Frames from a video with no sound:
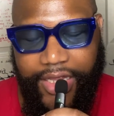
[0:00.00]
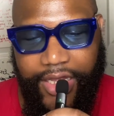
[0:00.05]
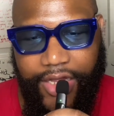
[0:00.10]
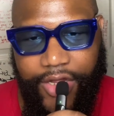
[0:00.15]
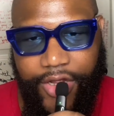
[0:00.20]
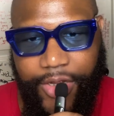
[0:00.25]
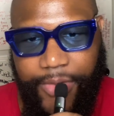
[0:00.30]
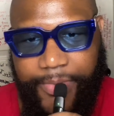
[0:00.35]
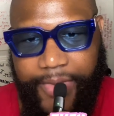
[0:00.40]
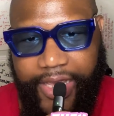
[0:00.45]

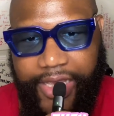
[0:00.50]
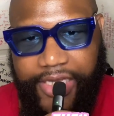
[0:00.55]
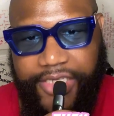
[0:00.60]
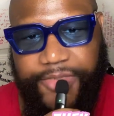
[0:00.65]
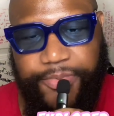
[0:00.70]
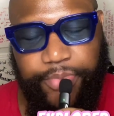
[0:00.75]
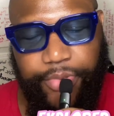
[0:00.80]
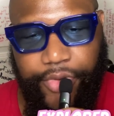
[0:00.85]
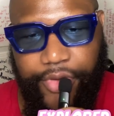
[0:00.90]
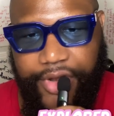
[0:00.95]
they
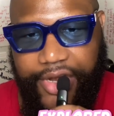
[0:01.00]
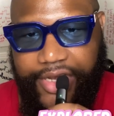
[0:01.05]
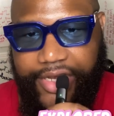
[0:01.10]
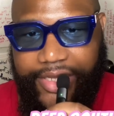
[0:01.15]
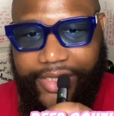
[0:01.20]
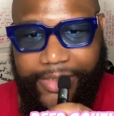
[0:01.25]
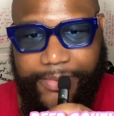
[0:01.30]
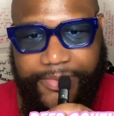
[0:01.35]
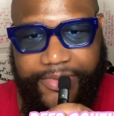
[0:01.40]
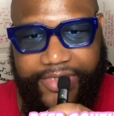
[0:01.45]
explore the
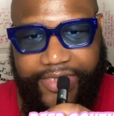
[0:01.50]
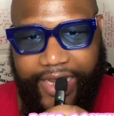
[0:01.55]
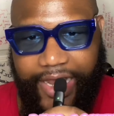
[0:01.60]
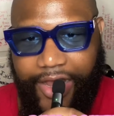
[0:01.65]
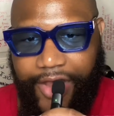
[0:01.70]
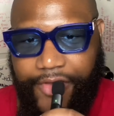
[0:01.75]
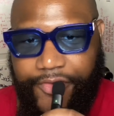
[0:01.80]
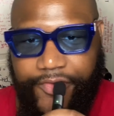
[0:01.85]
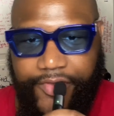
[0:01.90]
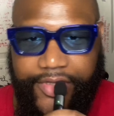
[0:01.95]
deep
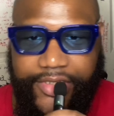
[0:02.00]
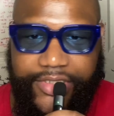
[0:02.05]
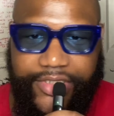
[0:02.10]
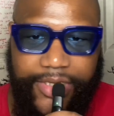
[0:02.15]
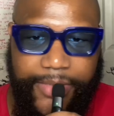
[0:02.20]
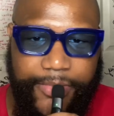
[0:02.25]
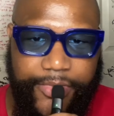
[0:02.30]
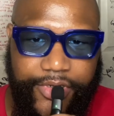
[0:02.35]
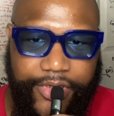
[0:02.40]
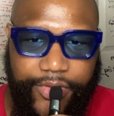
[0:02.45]
South and
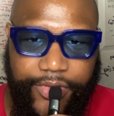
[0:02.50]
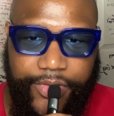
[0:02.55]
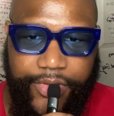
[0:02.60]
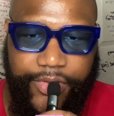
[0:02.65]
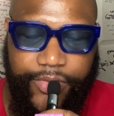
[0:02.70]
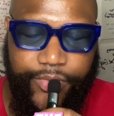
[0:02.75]
some of the